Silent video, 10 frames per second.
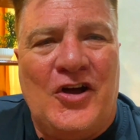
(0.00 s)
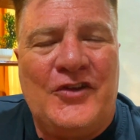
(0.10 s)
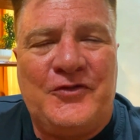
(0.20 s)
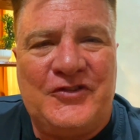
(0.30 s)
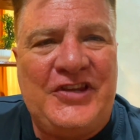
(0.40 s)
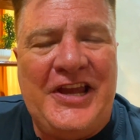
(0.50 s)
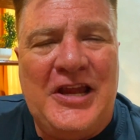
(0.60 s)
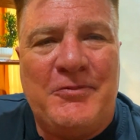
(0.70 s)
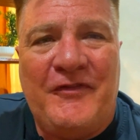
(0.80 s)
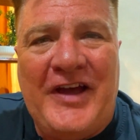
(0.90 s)
all San
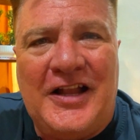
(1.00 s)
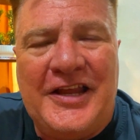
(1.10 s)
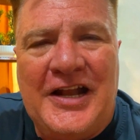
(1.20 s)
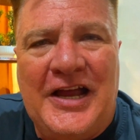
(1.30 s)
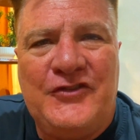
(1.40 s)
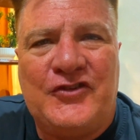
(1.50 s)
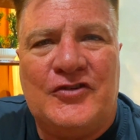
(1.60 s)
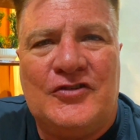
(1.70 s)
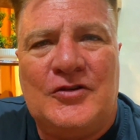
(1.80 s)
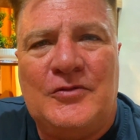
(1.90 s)
Gabriel Valley in high
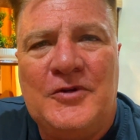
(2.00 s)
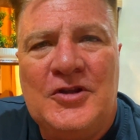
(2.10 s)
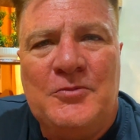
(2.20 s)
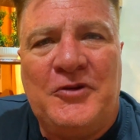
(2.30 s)
school,